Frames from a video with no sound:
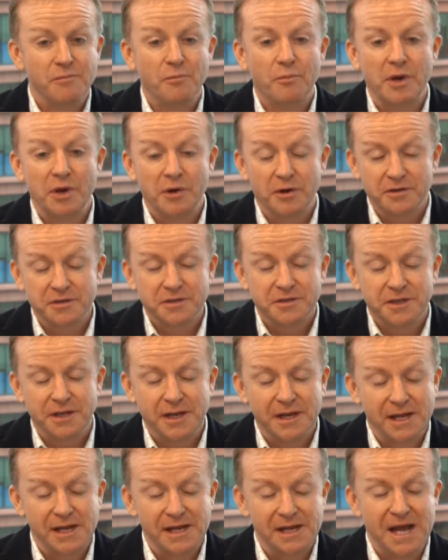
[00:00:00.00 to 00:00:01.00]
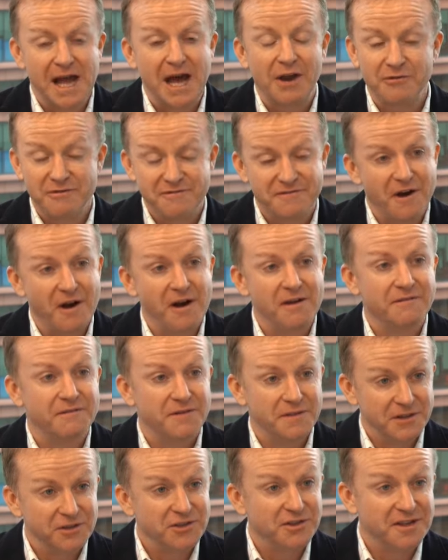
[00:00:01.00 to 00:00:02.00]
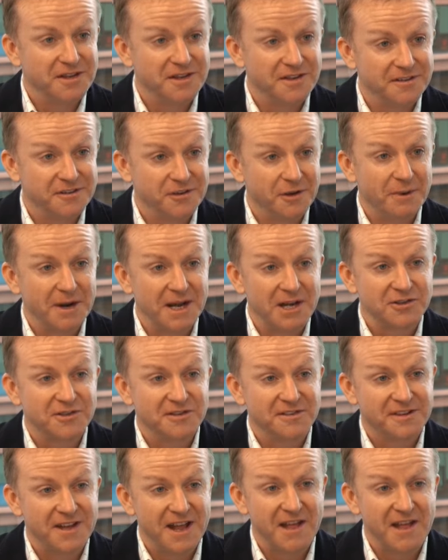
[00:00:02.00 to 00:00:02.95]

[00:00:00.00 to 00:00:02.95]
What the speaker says: We got 105 for this year's nominations,